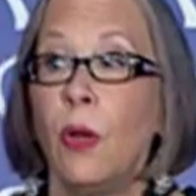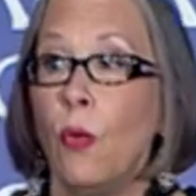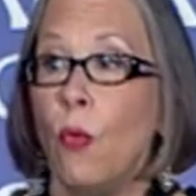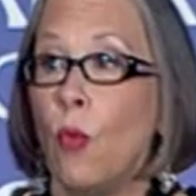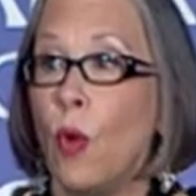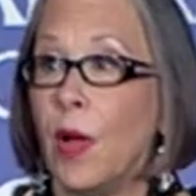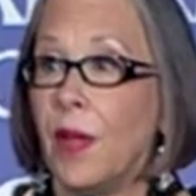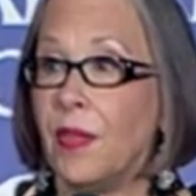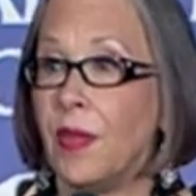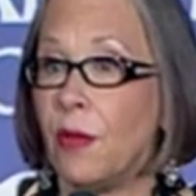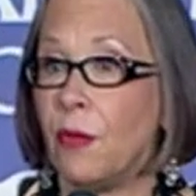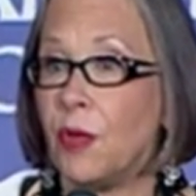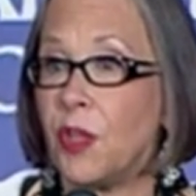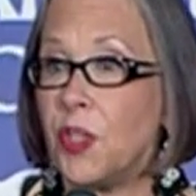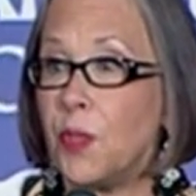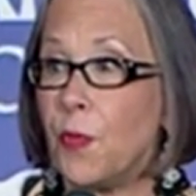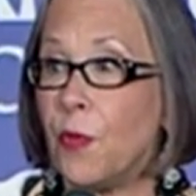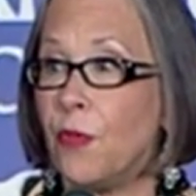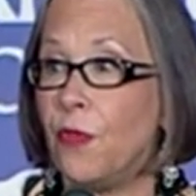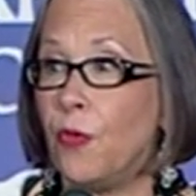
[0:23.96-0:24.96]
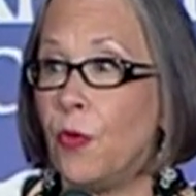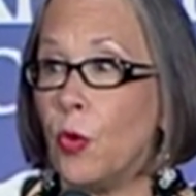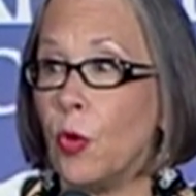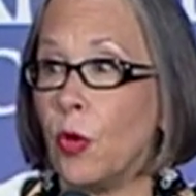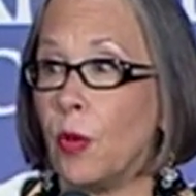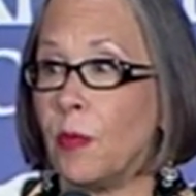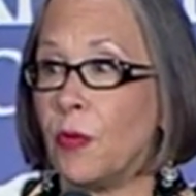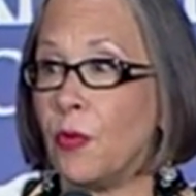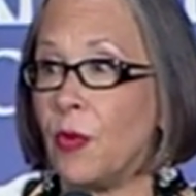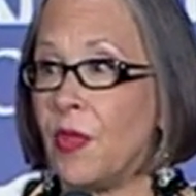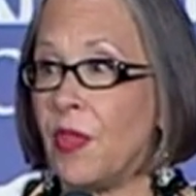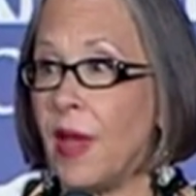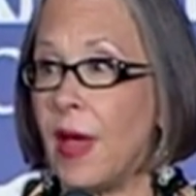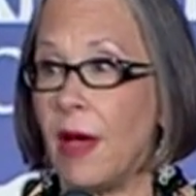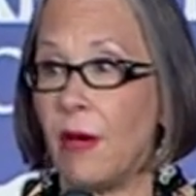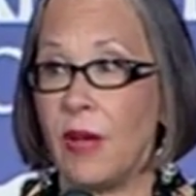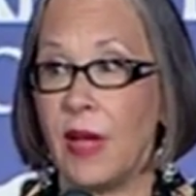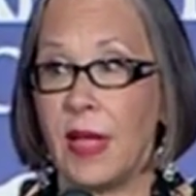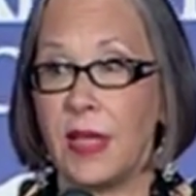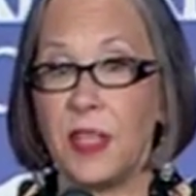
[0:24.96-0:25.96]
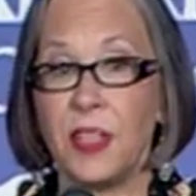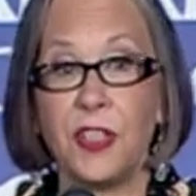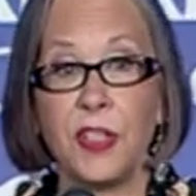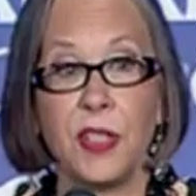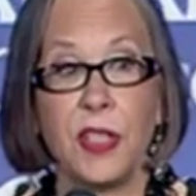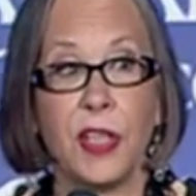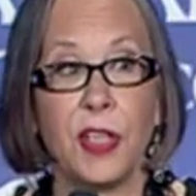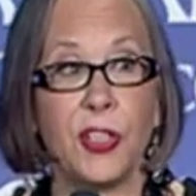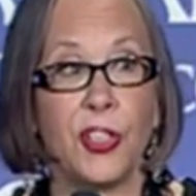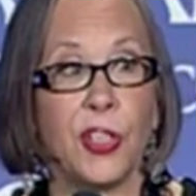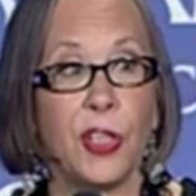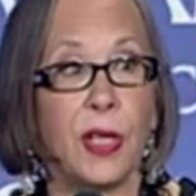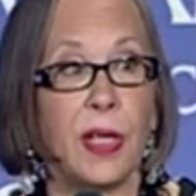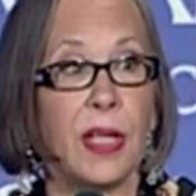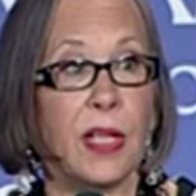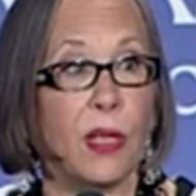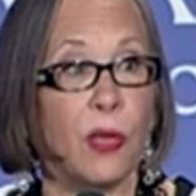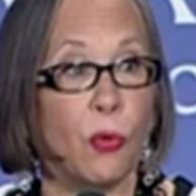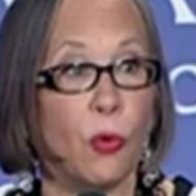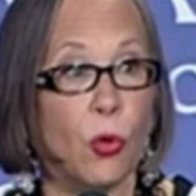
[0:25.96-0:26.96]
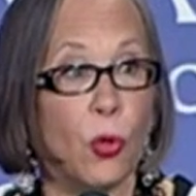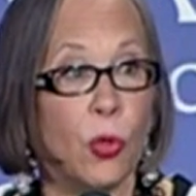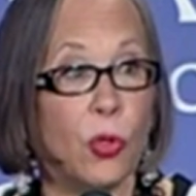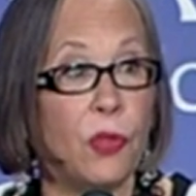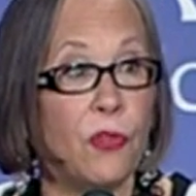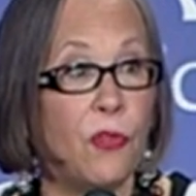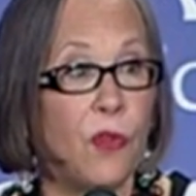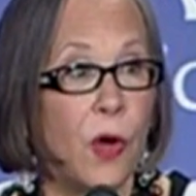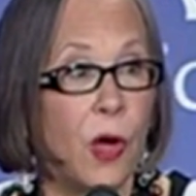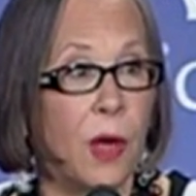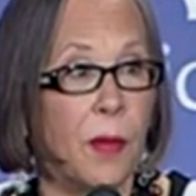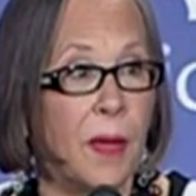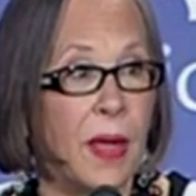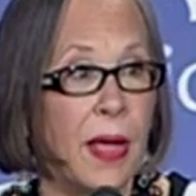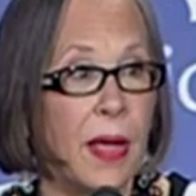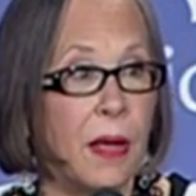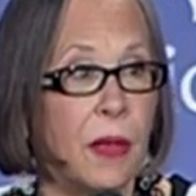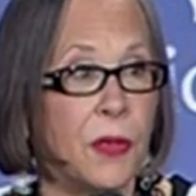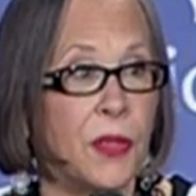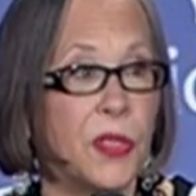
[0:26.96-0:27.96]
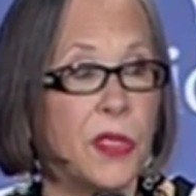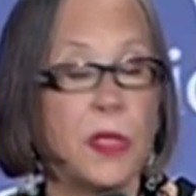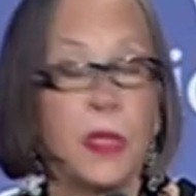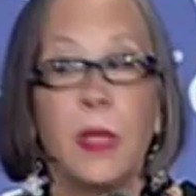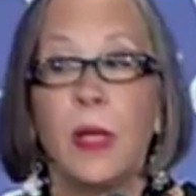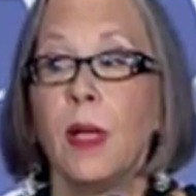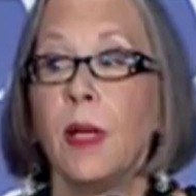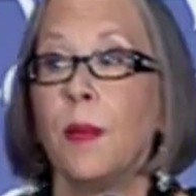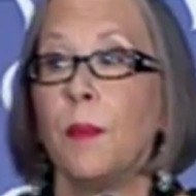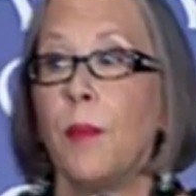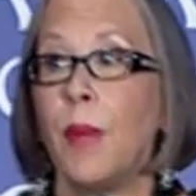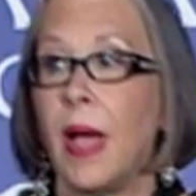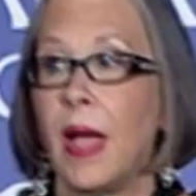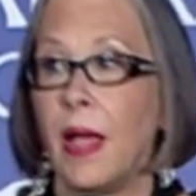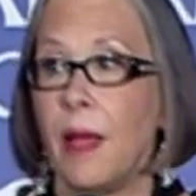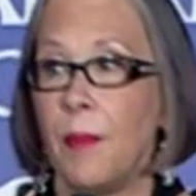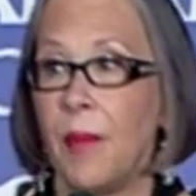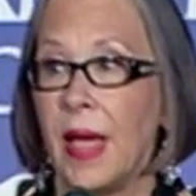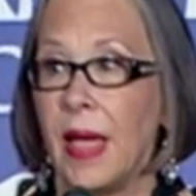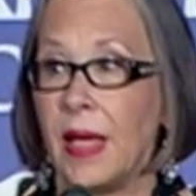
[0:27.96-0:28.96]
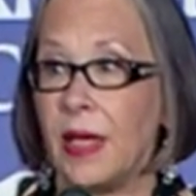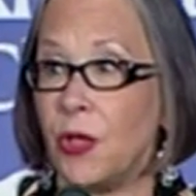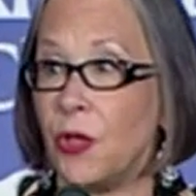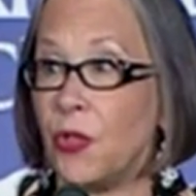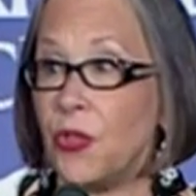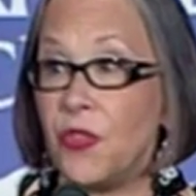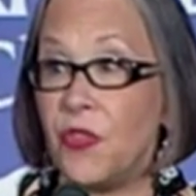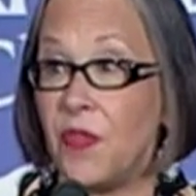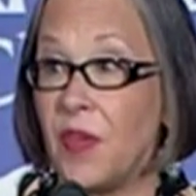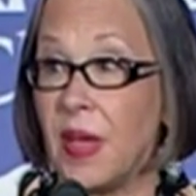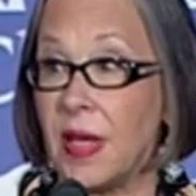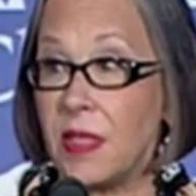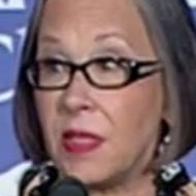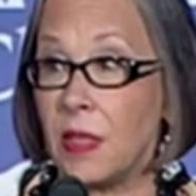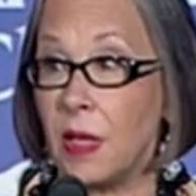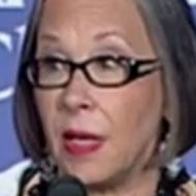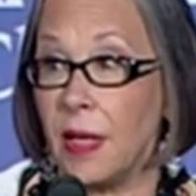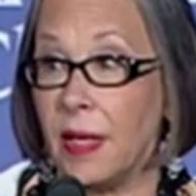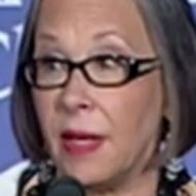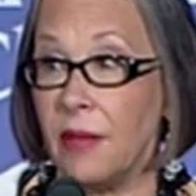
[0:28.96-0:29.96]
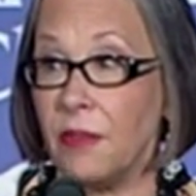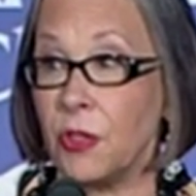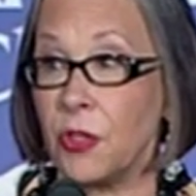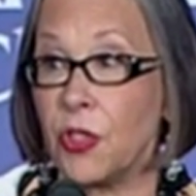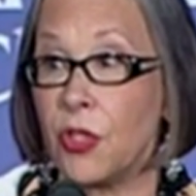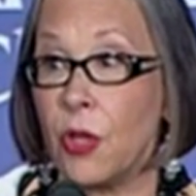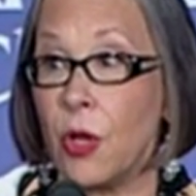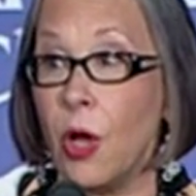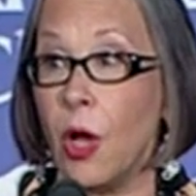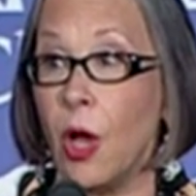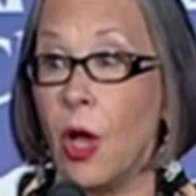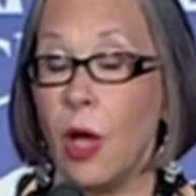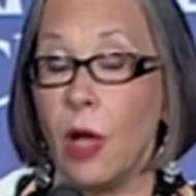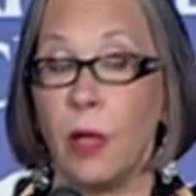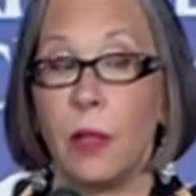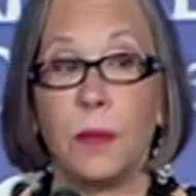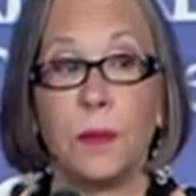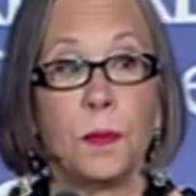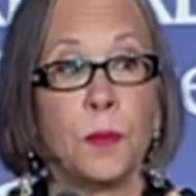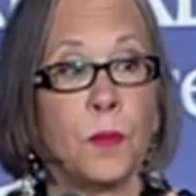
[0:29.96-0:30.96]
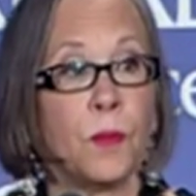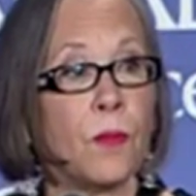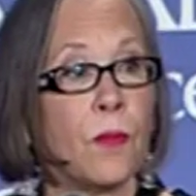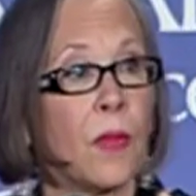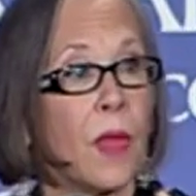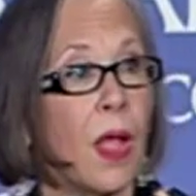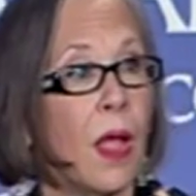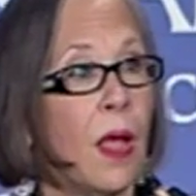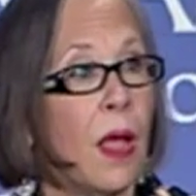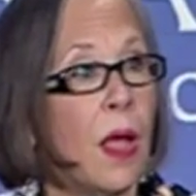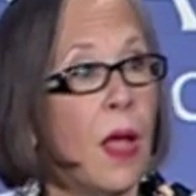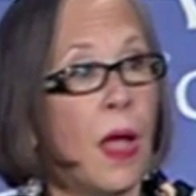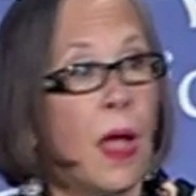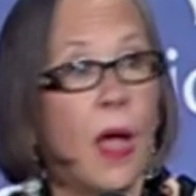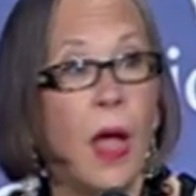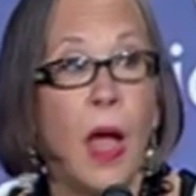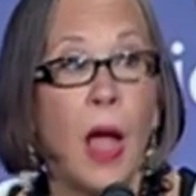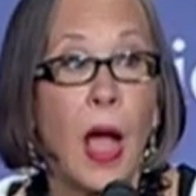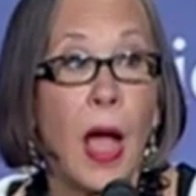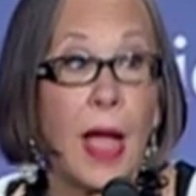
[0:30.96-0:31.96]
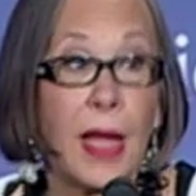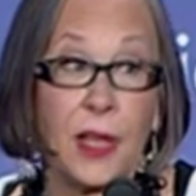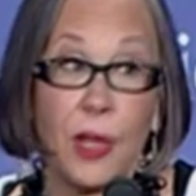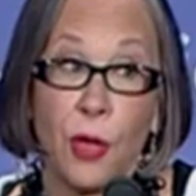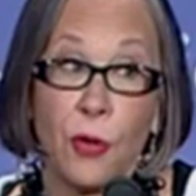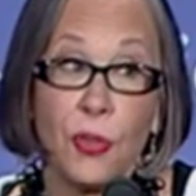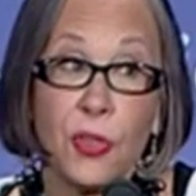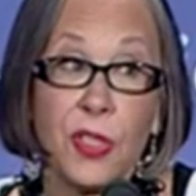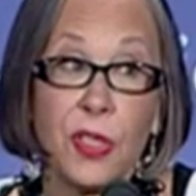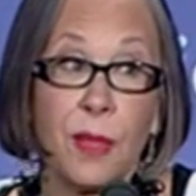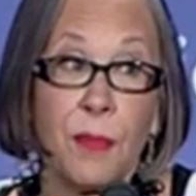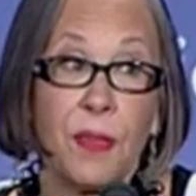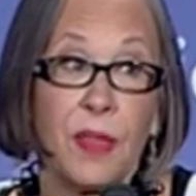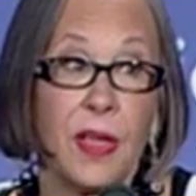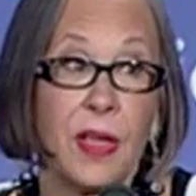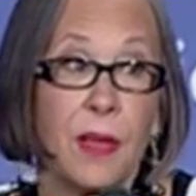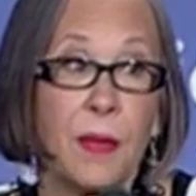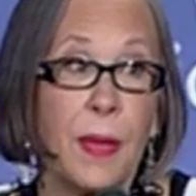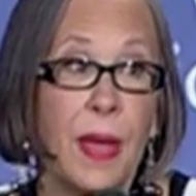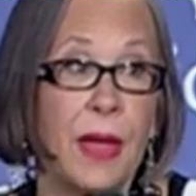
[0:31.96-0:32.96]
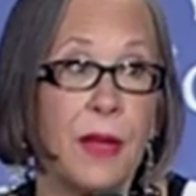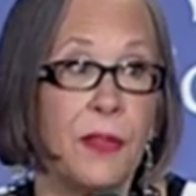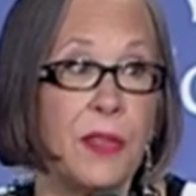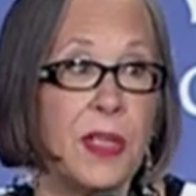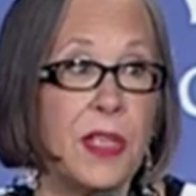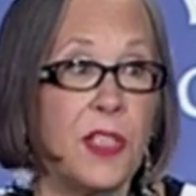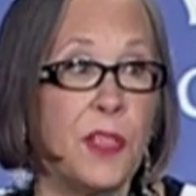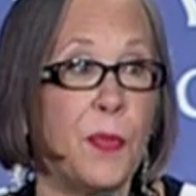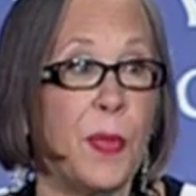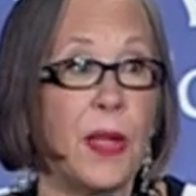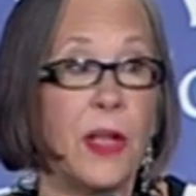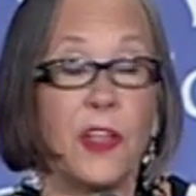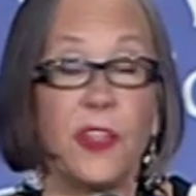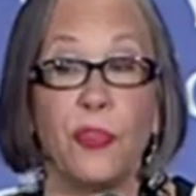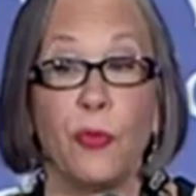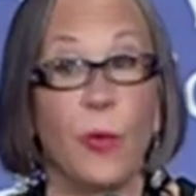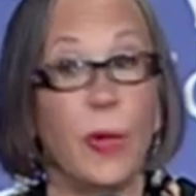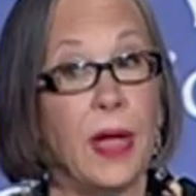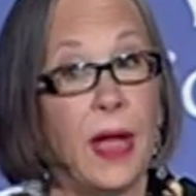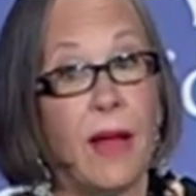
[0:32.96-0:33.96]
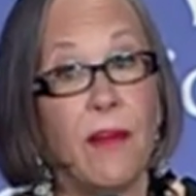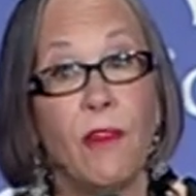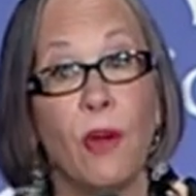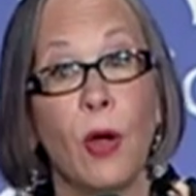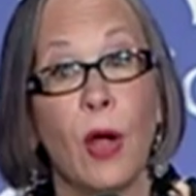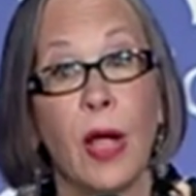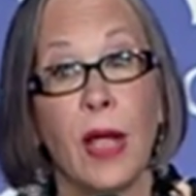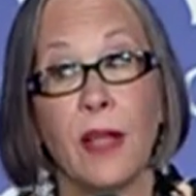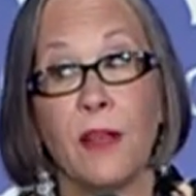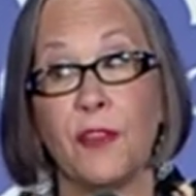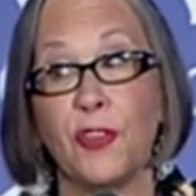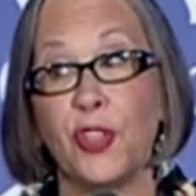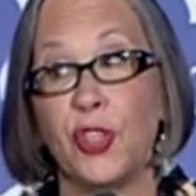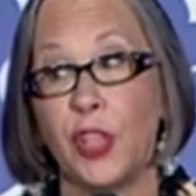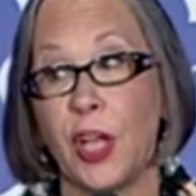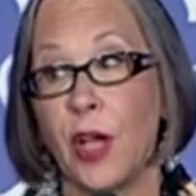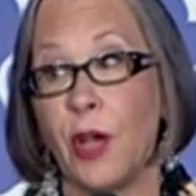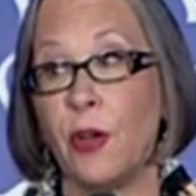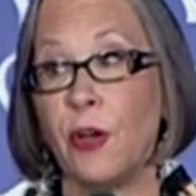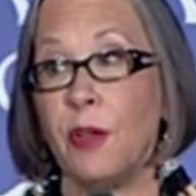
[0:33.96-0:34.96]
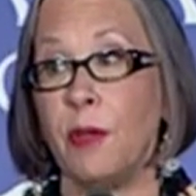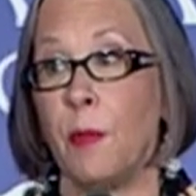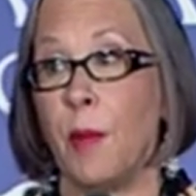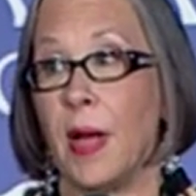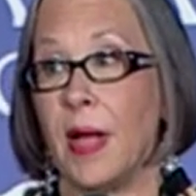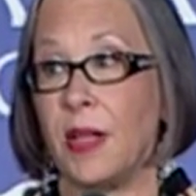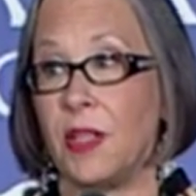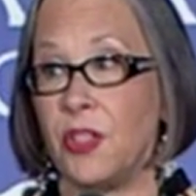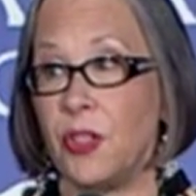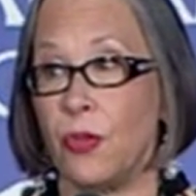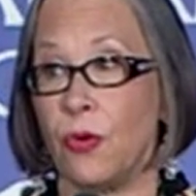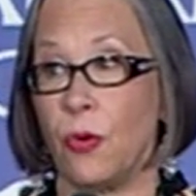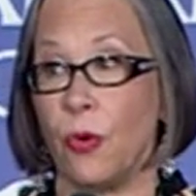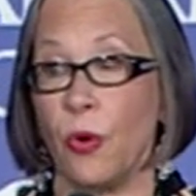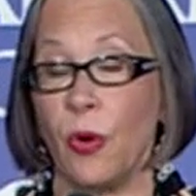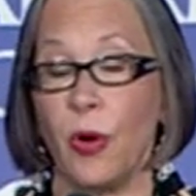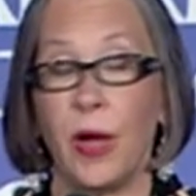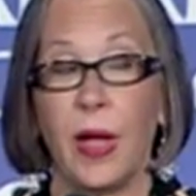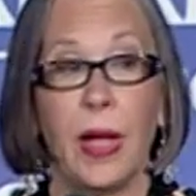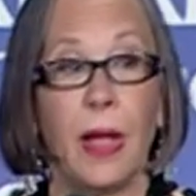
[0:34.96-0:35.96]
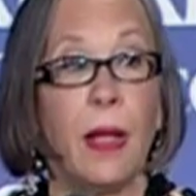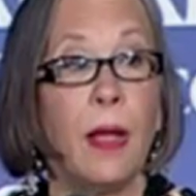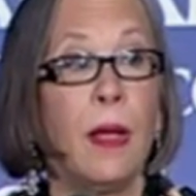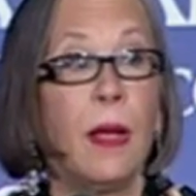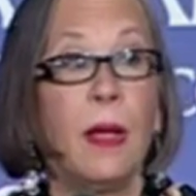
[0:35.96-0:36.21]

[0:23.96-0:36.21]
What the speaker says: one that was performed without anesthesia in a rural farmhouse by a man whose face I never saw. I know something about this because whenever I have shared my story,